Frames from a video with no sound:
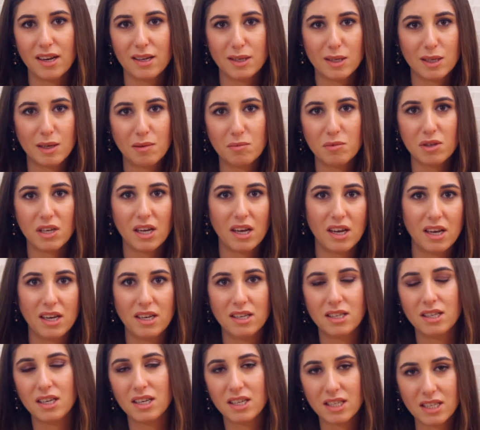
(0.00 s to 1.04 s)
It seems like
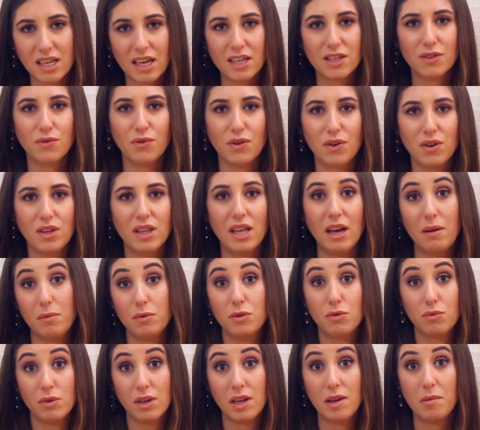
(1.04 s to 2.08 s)
he's successful, and that
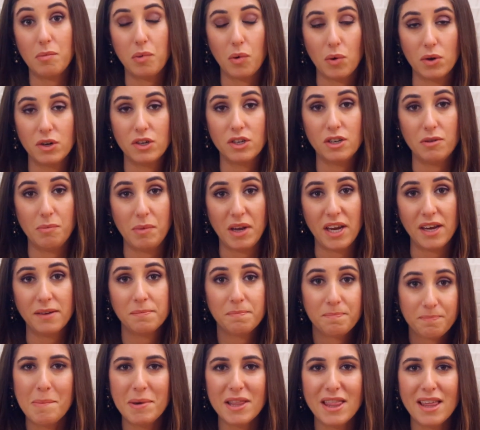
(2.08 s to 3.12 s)
was really important to
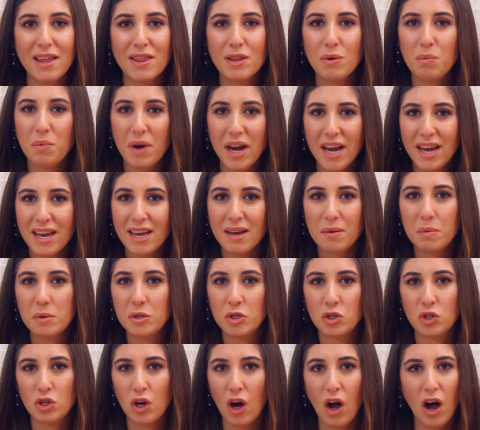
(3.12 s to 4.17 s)
me. But then the way he
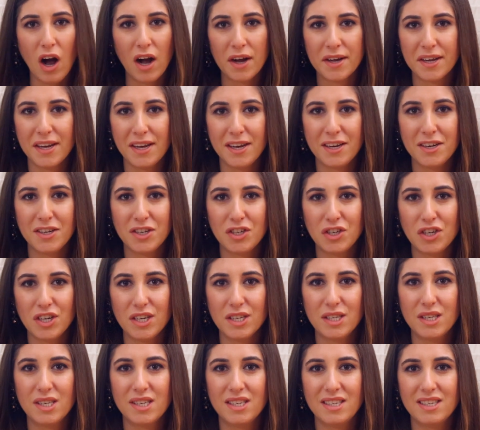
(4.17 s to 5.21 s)
was talking
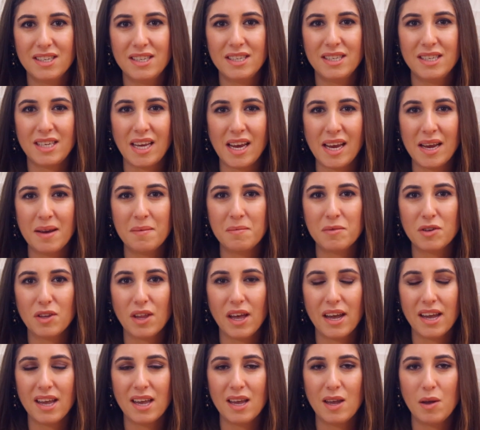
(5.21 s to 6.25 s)
just seemed
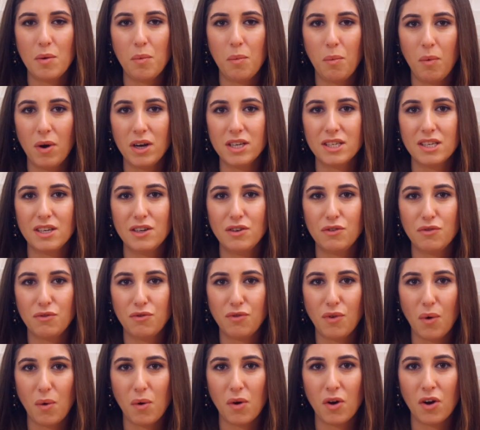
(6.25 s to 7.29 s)
like he wasn't
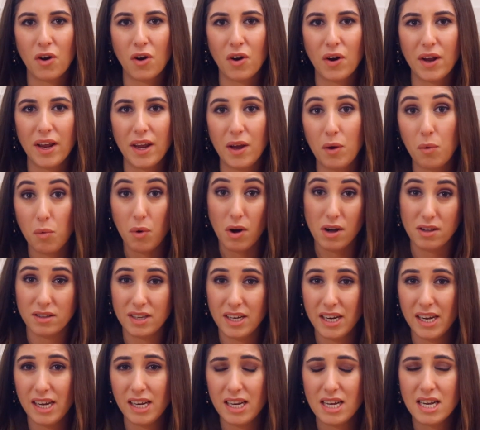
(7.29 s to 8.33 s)
for
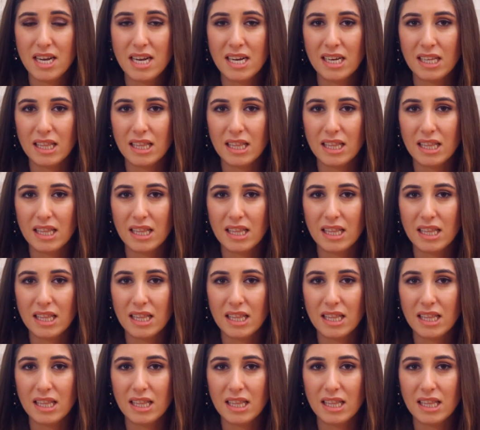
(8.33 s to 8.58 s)
equality.